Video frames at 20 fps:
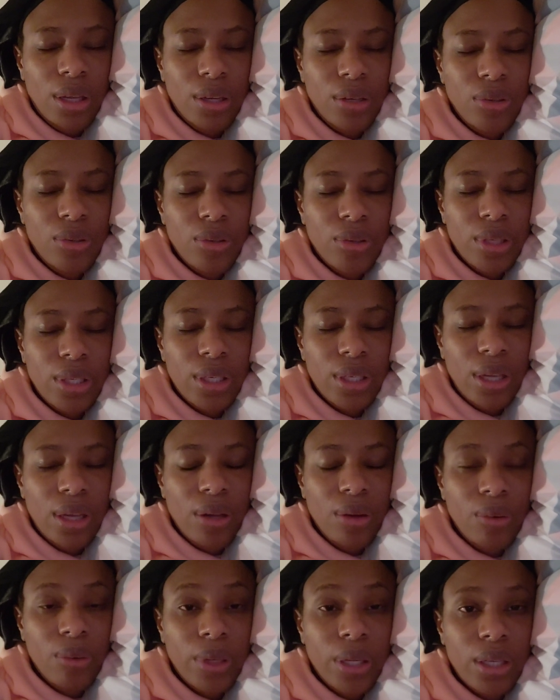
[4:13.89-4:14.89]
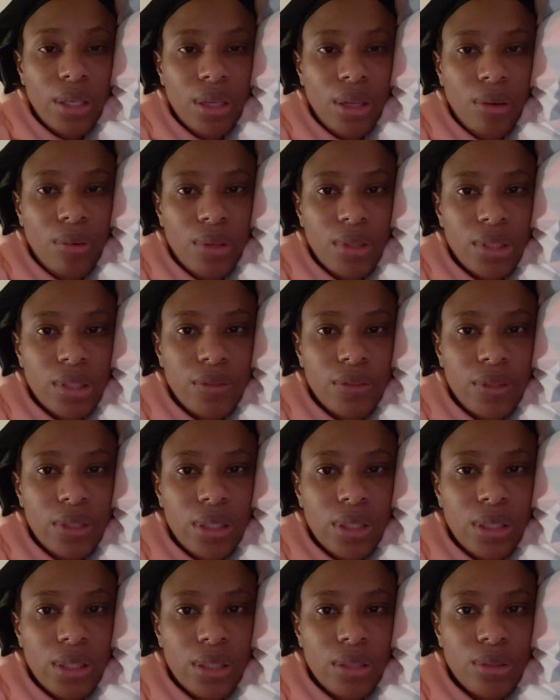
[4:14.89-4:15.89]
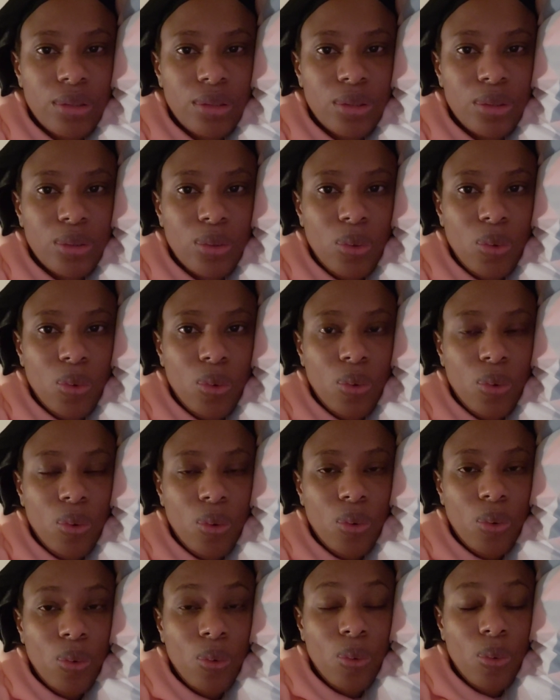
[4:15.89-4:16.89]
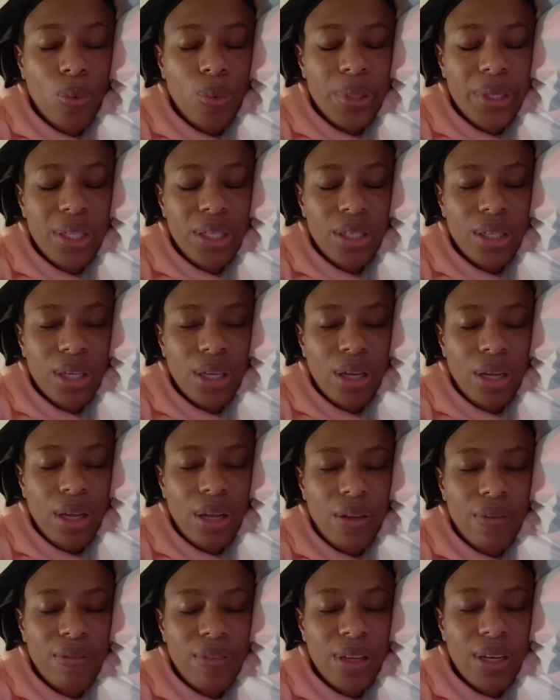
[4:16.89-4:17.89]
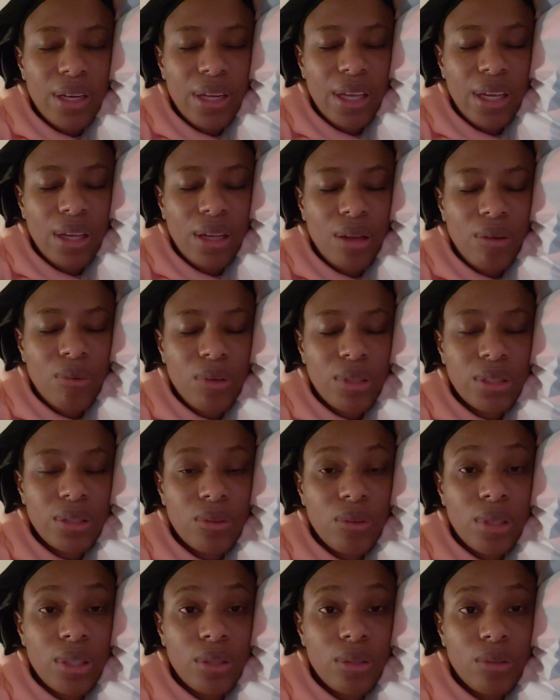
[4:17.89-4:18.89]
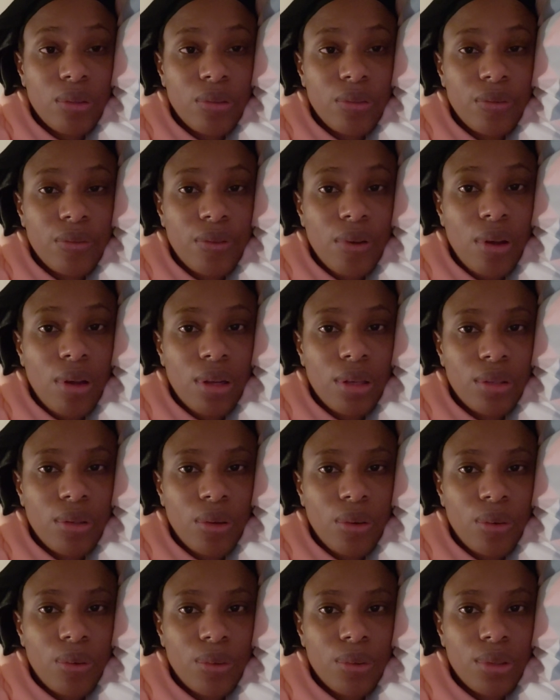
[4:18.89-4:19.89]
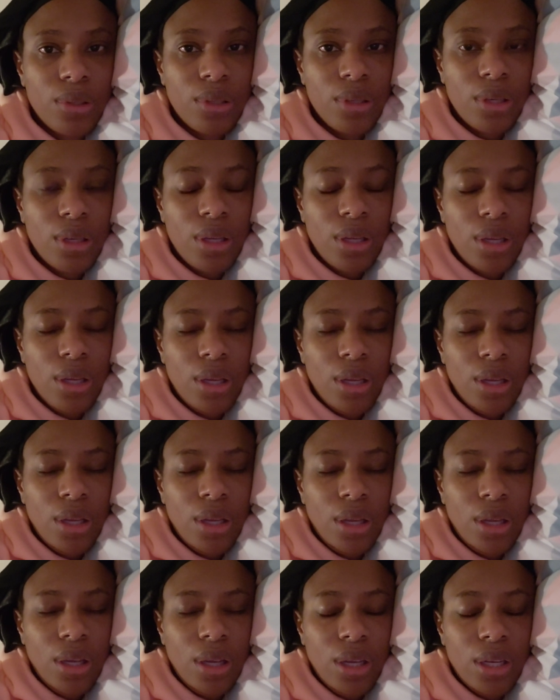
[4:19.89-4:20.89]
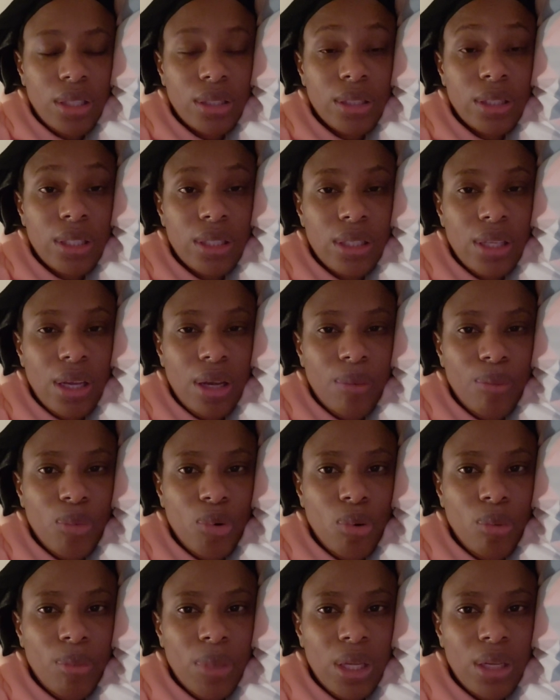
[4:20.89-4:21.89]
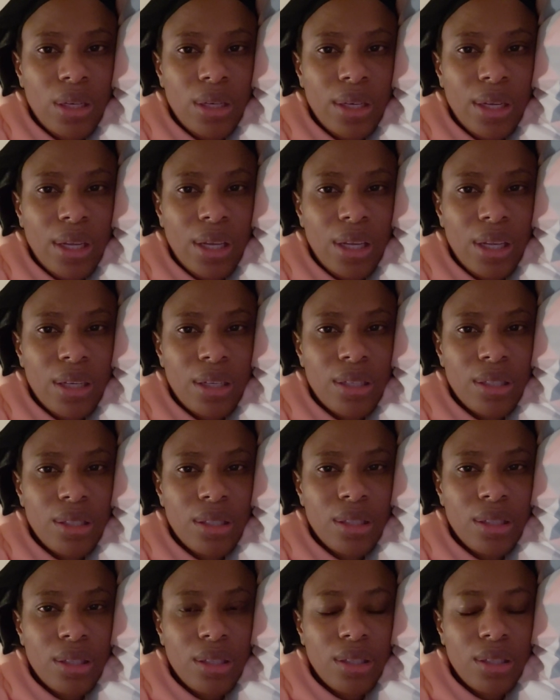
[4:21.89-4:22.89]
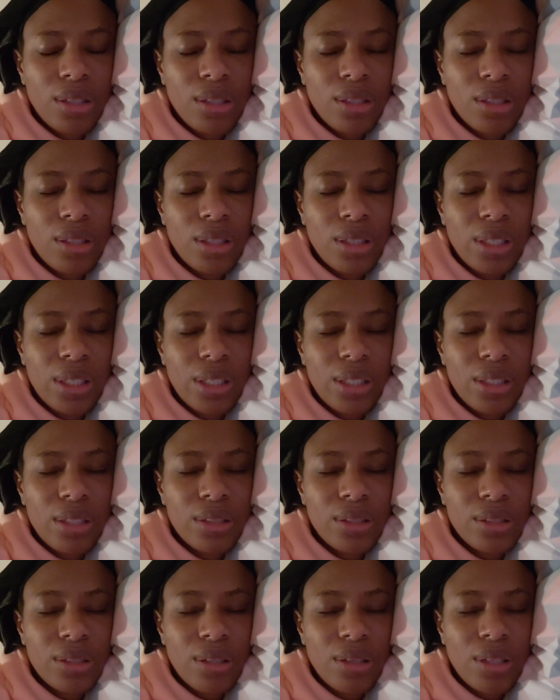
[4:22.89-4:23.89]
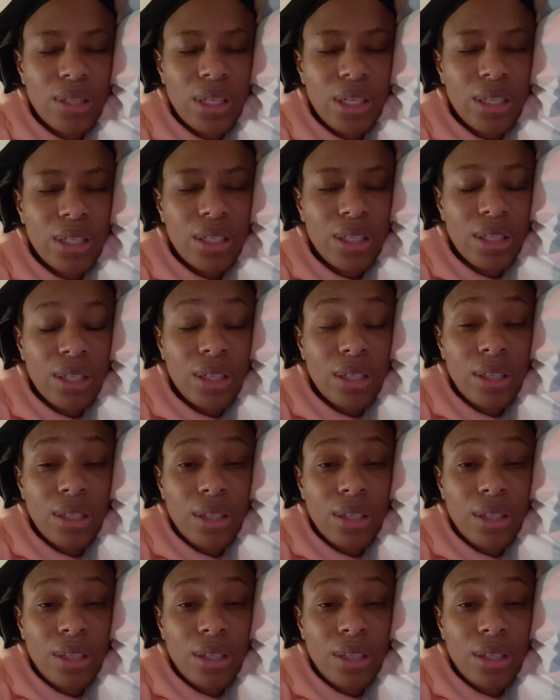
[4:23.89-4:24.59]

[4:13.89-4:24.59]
And during that wait, I was feeling so weak. I felt like I was going to fall down, and it's in that moment that the lady saw that